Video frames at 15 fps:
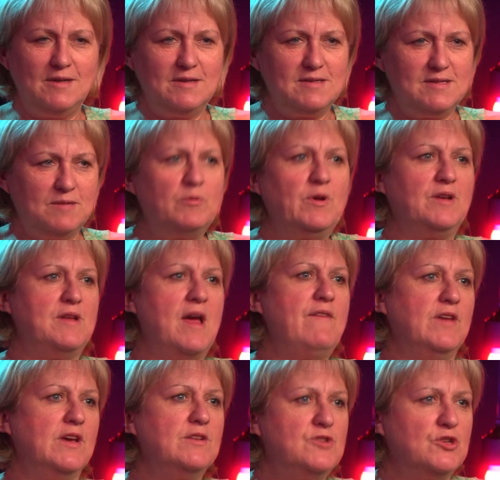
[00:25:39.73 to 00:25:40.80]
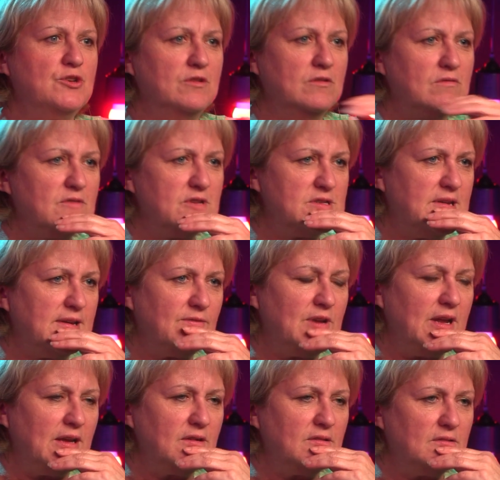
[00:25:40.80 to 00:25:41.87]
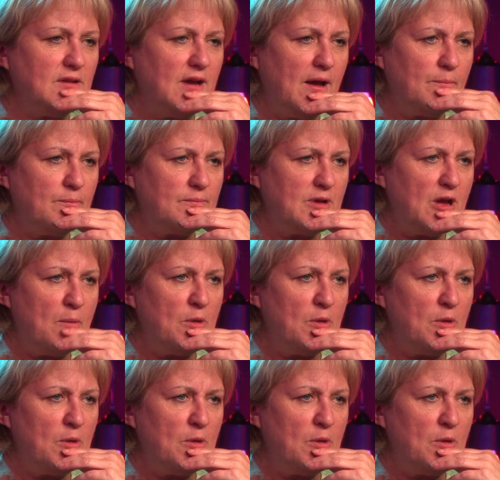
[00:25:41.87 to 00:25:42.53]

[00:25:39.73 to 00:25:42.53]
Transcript: said, we're having a do this evening, come